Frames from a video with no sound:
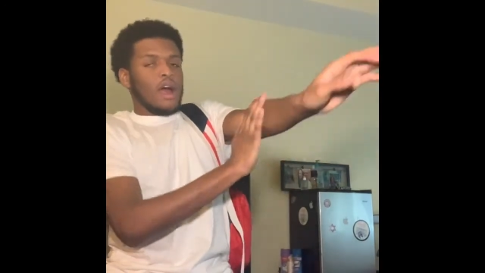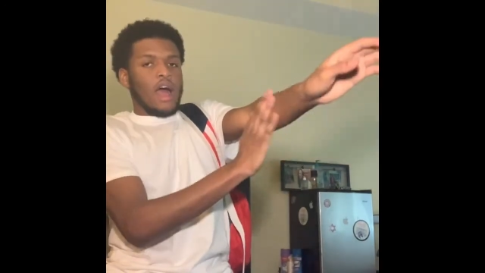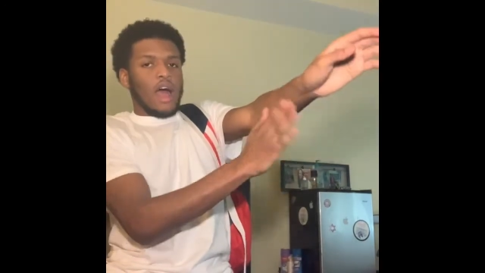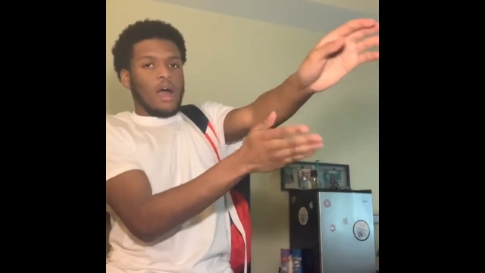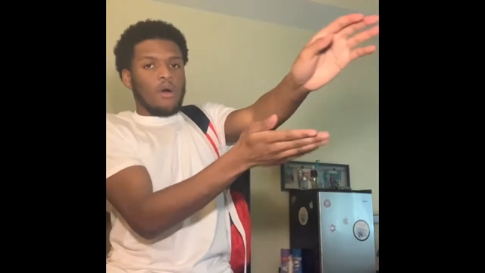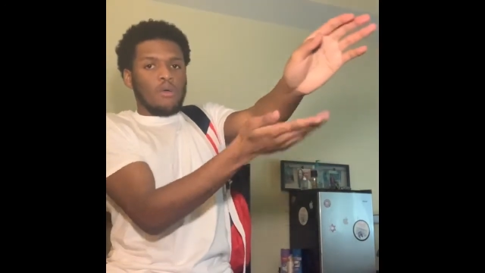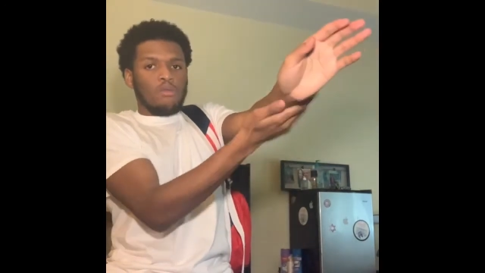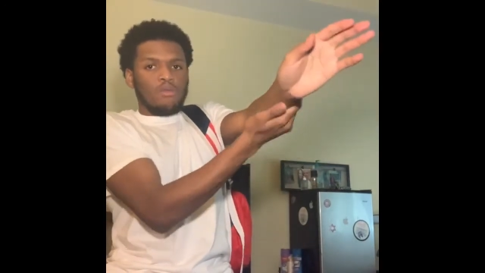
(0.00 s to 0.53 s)

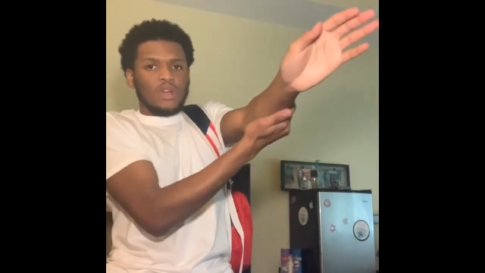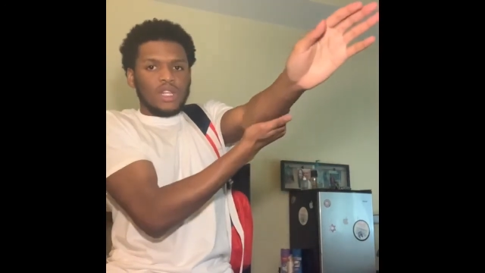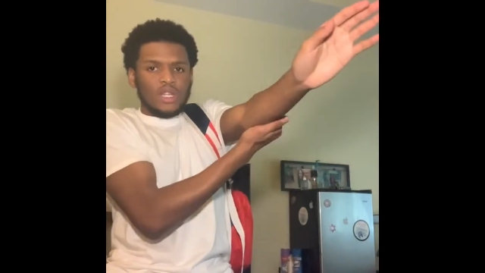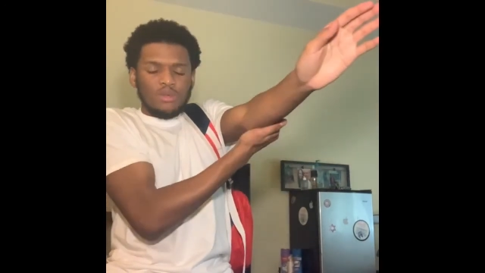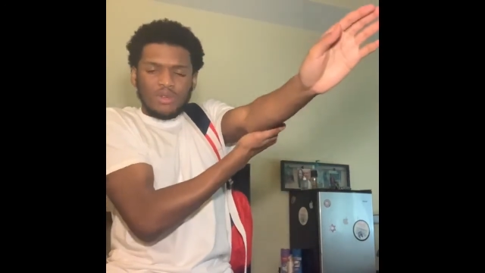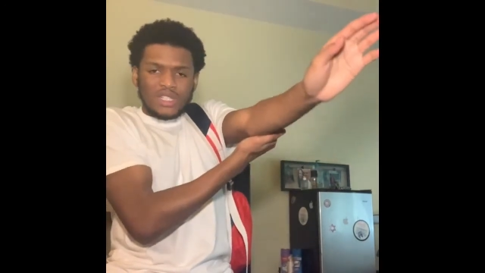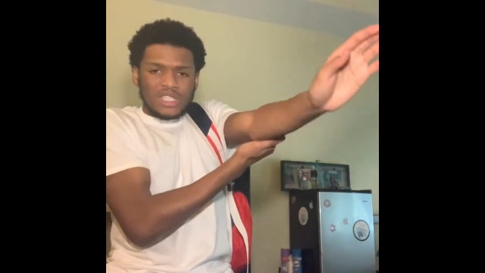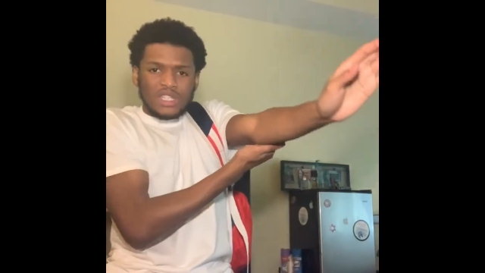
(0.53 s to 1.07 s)
I really
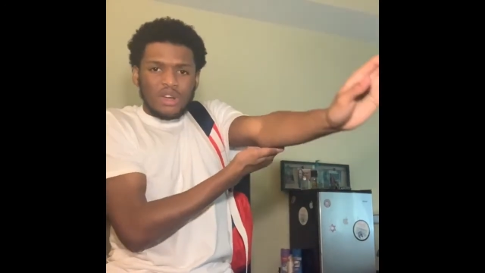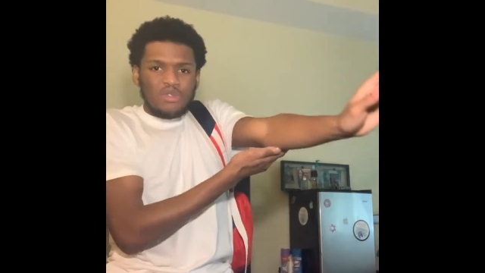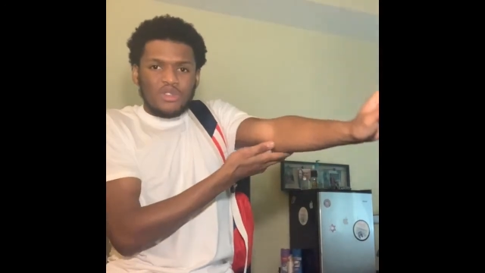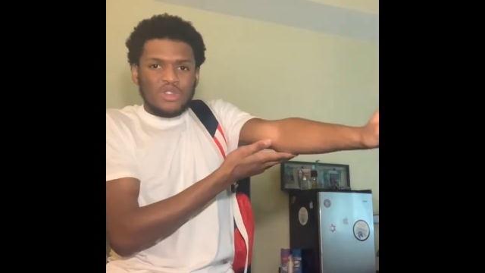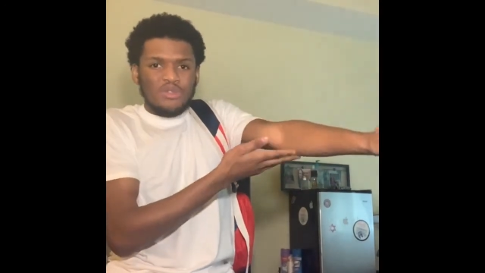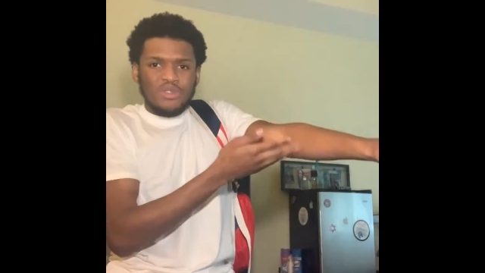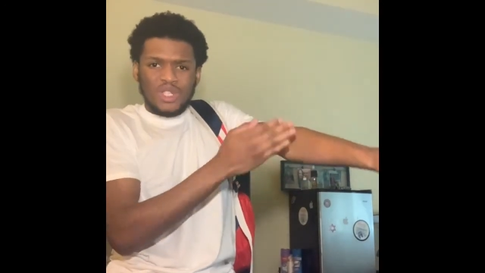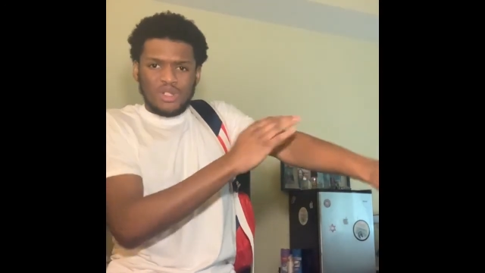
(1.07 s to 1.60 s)
wasn't on
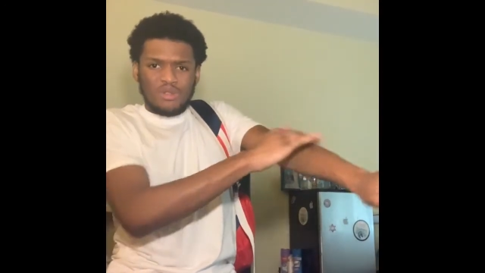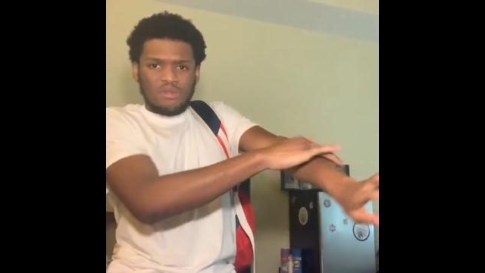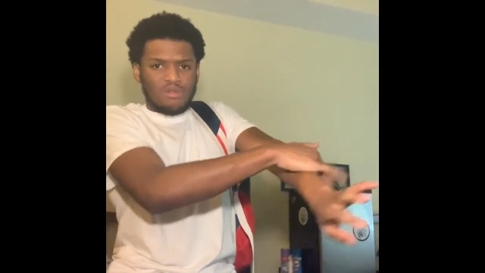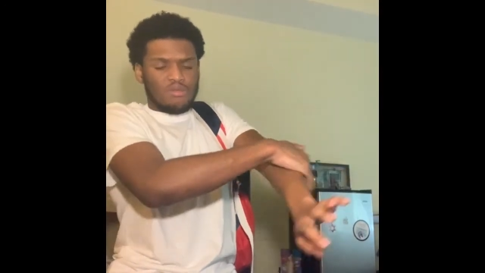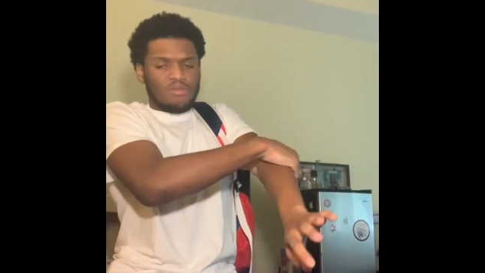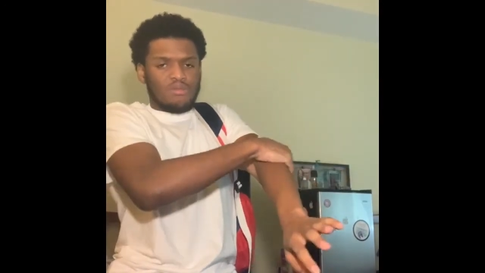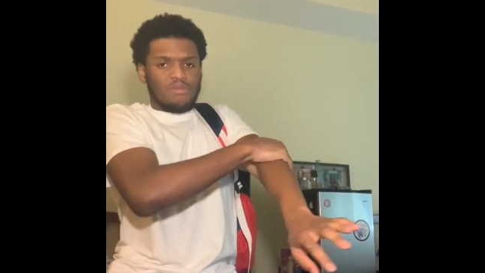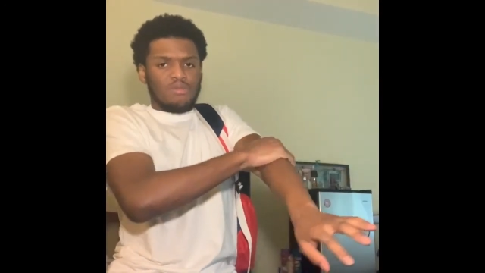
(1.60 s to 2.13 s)
YouTube
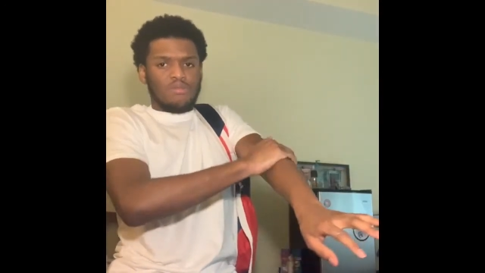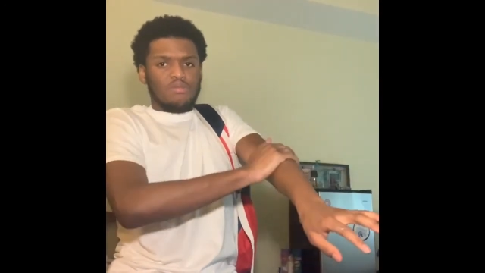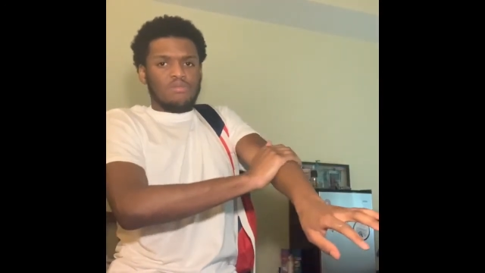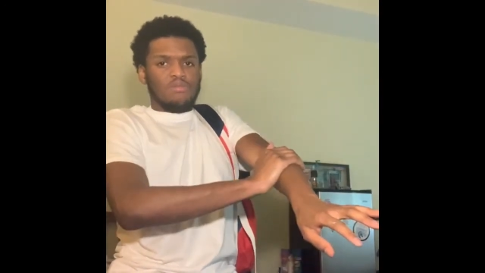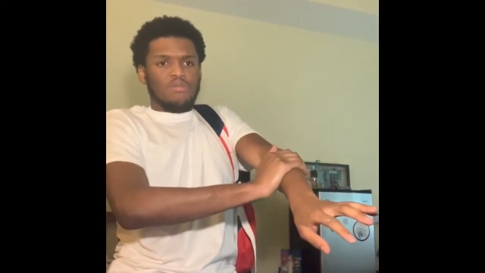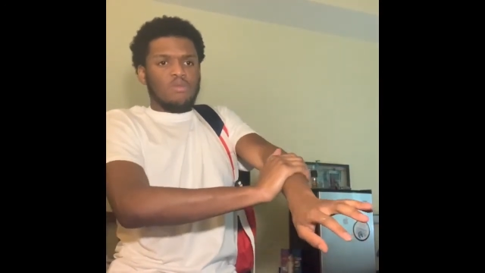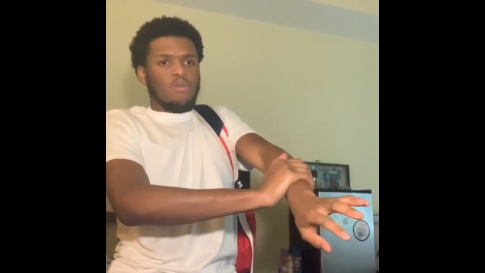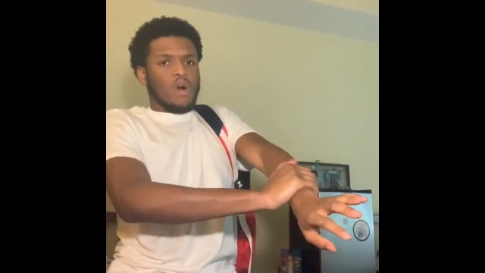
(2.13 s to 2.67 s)

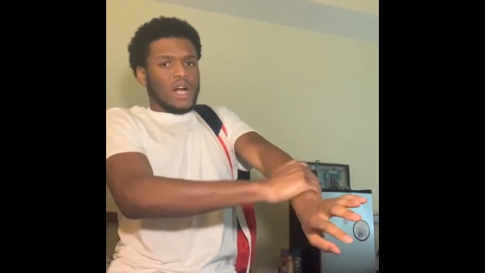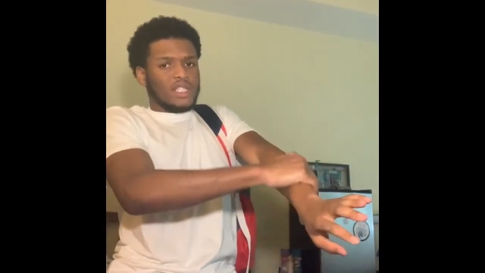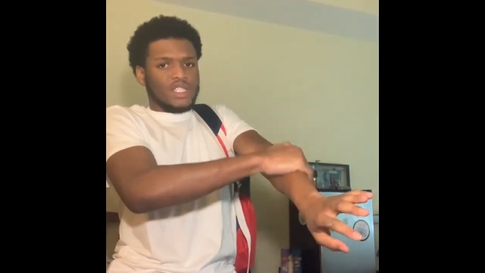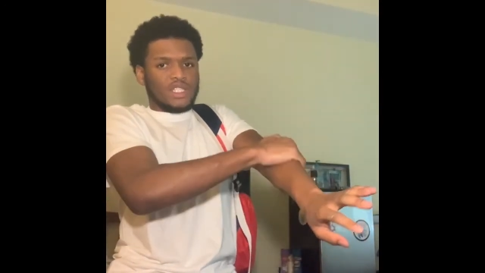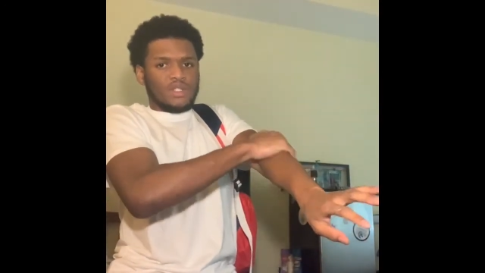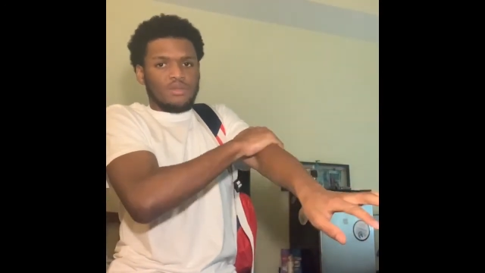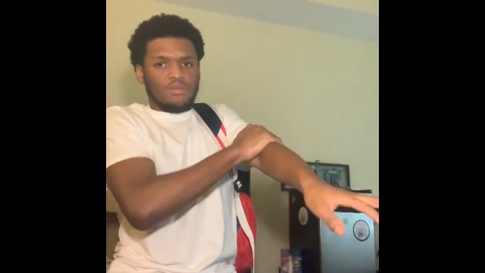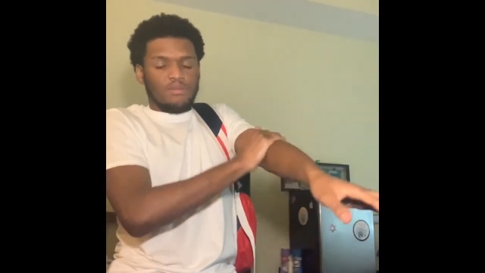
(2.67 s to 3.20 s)
watch
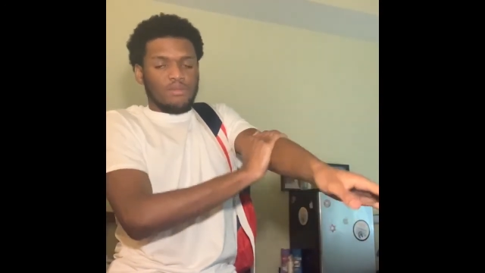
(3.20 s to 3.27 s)
you